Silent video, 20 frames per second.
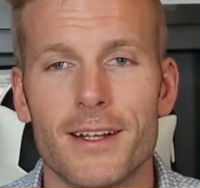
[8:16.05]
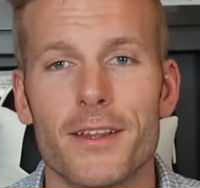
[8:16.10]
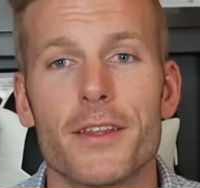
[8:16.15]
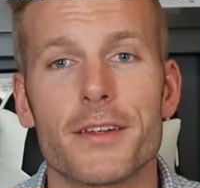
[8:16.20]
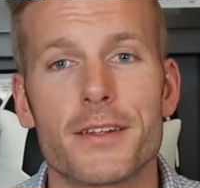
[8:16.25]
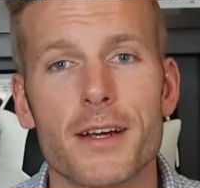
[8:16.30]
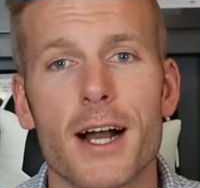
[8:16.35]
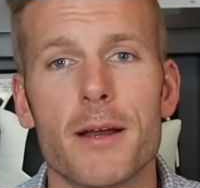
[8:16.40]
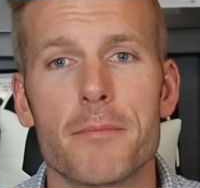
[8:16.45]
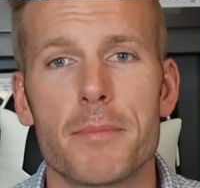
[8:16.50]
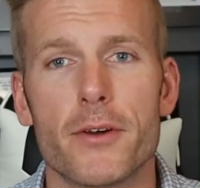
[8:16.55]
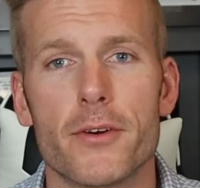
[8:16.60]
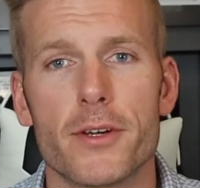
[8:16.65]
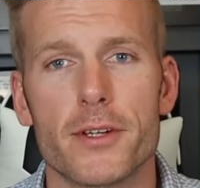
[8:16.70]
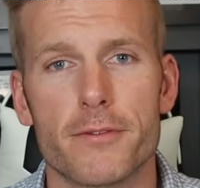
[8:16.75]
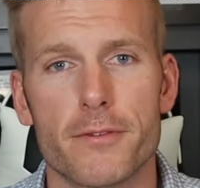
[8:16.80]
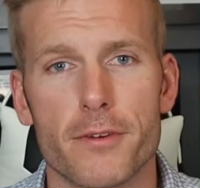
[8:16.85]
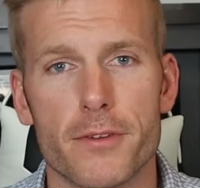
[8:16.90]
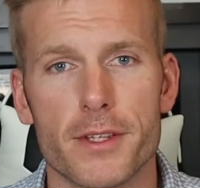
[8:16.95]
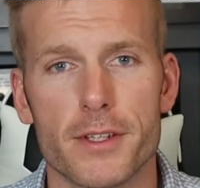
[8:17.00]
The time
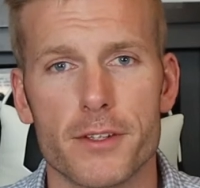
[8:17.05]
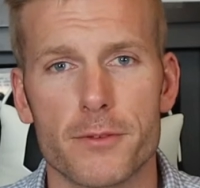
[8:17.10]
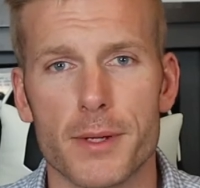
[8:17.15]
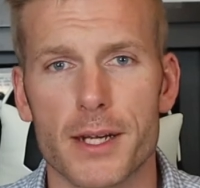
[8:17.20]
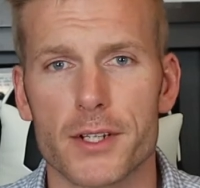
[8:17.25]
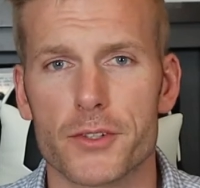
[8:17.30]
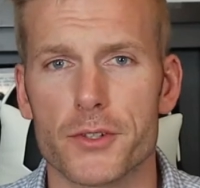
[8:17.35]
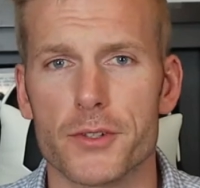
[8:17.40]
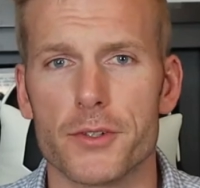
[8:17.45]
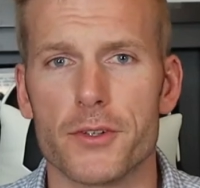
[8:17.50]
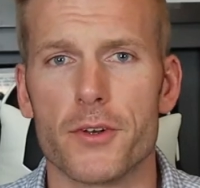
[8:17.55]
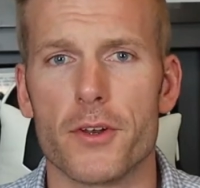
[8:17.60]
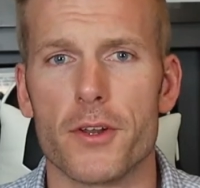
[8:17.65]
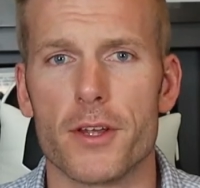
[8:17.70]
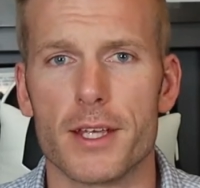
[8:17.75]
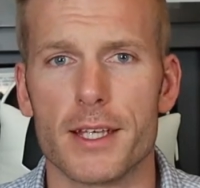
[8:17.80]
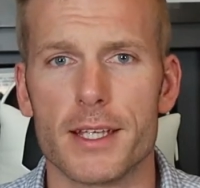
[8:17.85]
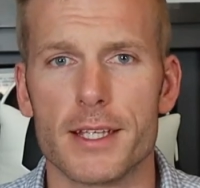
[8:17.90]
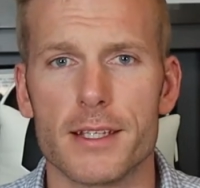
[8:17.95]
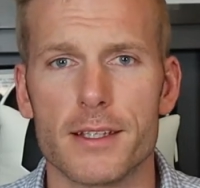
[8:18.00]
period for the inspection
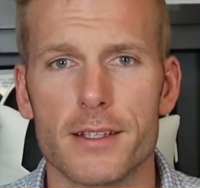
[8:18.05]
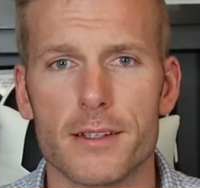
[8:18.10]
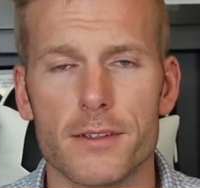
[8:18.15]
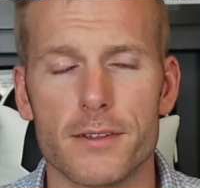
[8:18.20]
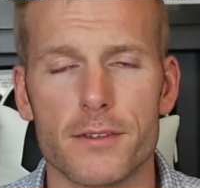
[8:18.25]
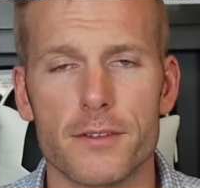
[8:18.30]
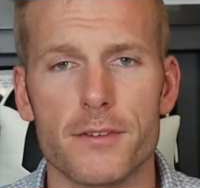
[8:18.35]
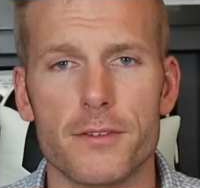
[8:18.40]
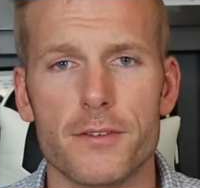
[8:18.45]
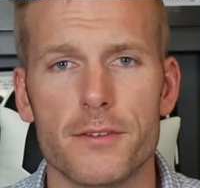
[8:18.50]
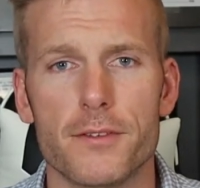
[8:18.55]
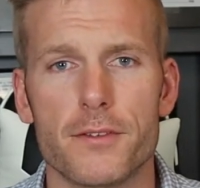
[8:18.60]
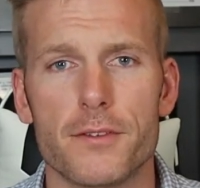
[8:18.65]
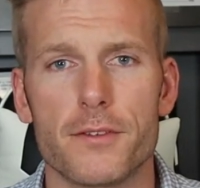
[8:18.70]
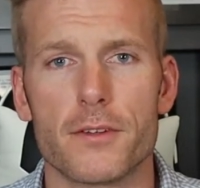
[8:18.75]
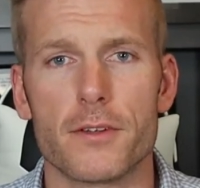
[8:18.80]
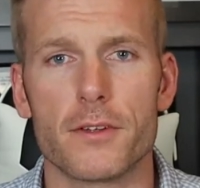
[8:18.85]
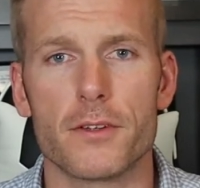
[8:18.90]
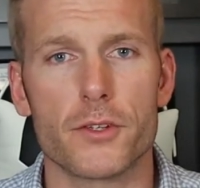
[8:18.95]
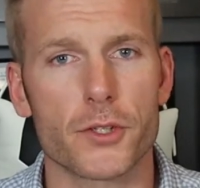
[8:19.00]

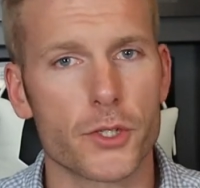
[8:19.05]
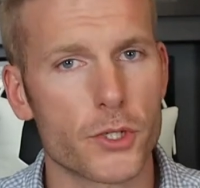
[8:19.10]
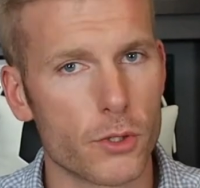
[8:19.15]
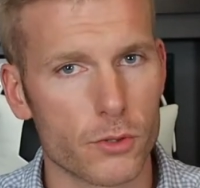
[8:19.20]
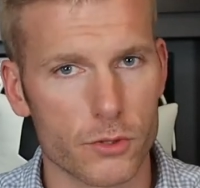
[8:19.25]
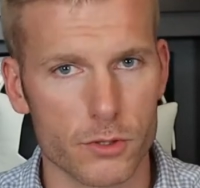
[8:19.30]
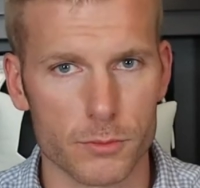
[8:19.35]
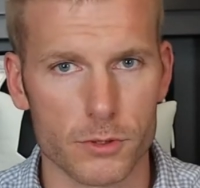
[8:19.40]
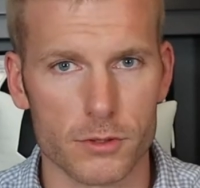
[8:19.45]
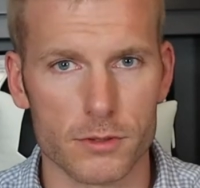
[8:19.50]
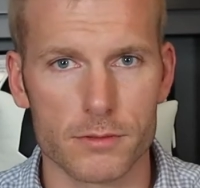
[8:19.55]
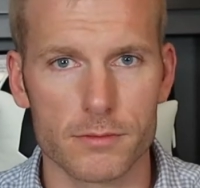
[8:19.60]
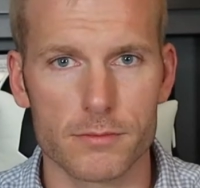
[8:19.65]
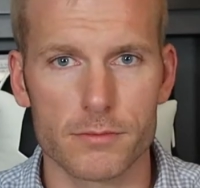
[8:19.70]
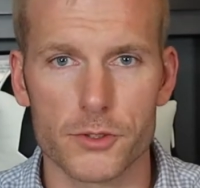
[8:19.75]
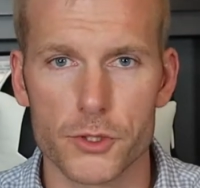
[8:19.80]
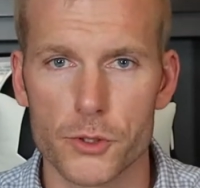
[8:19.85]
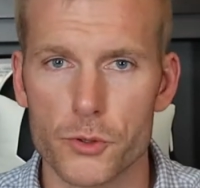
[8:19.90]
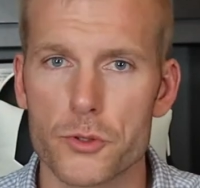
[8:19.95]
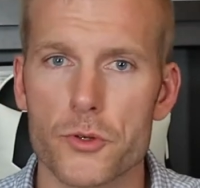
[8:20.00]
is negotiable.
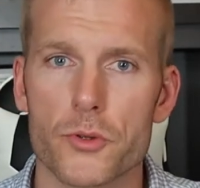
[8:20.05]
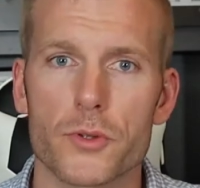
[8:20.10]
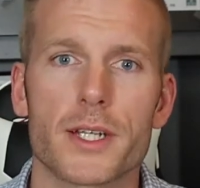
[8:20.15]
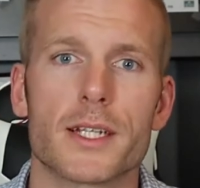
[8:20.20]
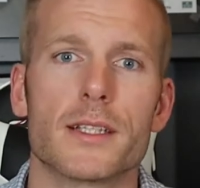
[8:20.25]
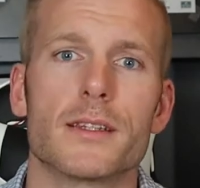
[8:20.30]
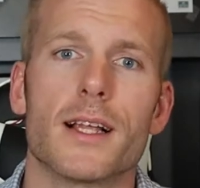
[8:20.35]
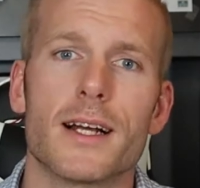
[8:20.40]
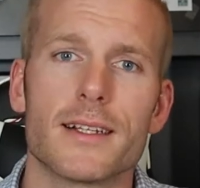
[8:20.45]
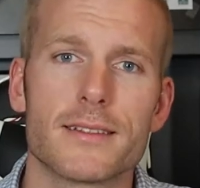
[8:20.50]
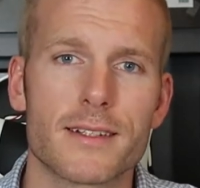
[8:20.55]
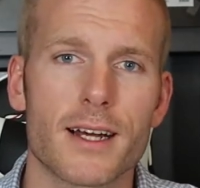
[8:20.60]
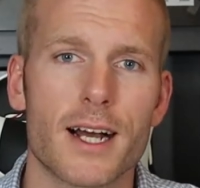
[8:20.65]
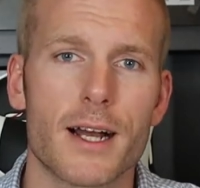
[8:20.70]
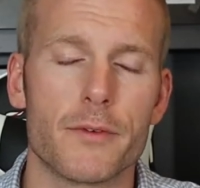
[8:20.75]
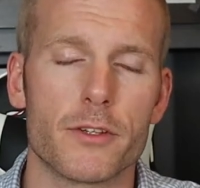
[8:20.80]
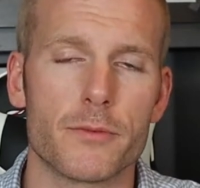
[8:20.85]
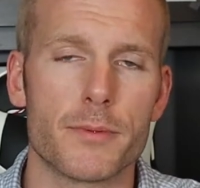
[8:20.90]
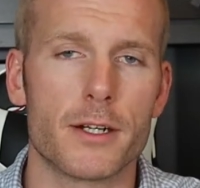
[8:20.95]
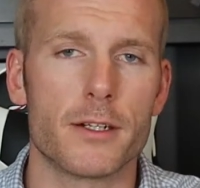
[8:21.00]
Usually less
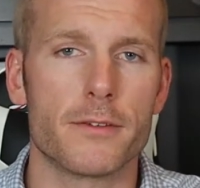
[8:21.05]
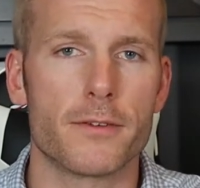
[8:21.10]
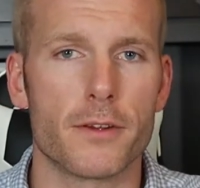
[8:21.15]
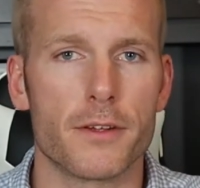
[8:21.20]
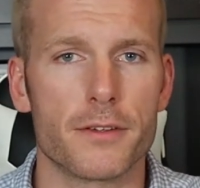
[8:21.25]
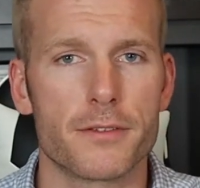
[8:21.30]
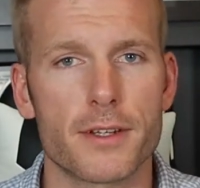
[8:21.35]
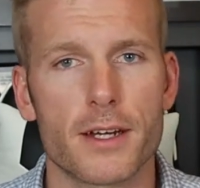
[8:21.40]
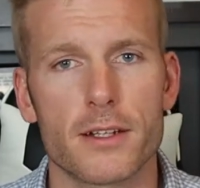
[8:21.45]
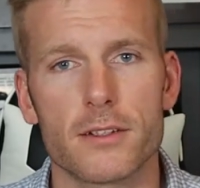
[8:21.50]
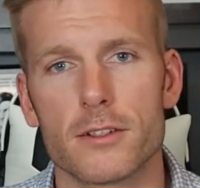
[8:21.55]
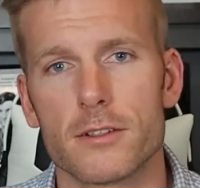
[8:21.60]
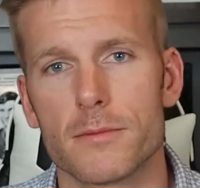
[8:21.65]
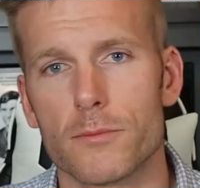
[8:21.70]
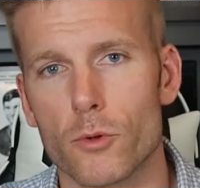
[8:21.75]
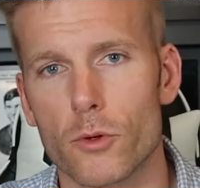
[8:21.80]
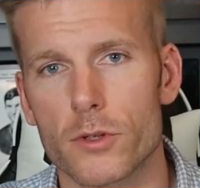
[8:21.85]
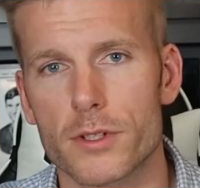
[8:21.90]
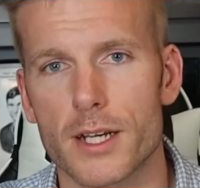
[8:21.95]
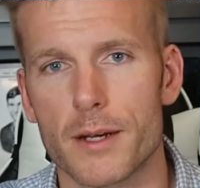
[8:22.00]
time is better for the seller,
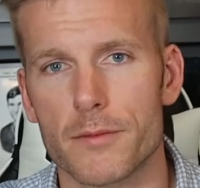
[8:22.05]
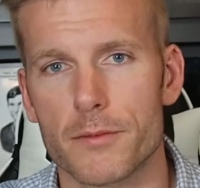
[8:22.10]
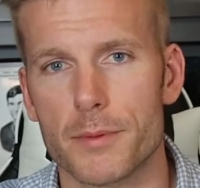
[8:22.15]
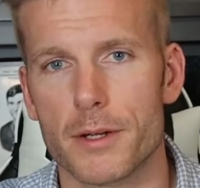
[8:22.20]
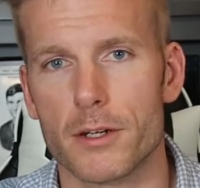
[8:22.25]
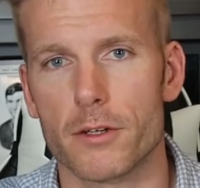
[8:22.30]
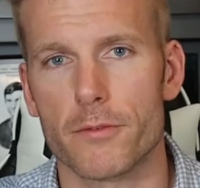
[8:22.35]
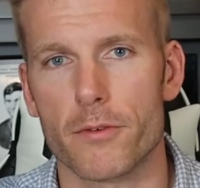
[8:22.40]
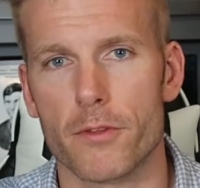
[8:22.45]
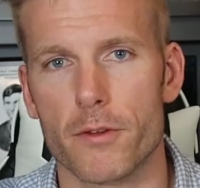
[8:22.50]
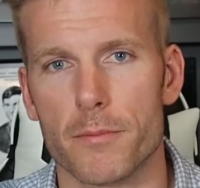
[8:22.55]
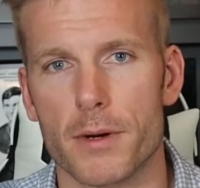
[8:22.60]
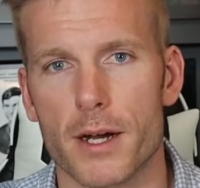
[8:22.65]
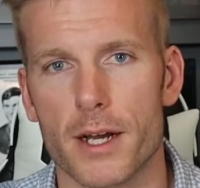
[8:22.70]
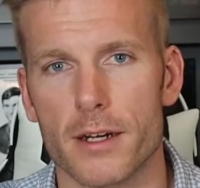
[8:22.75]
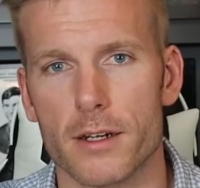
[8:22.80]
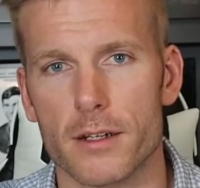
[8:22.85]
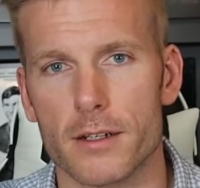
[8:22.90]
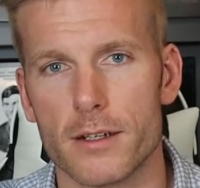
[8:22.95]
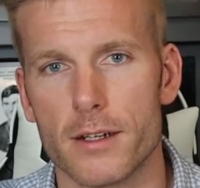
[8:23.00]
more time is better for the
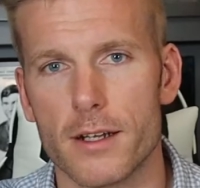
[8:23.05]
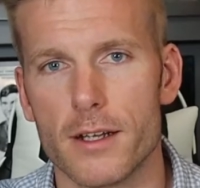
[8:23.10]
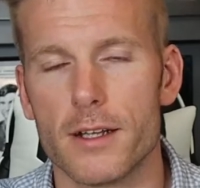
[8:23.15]
buyer.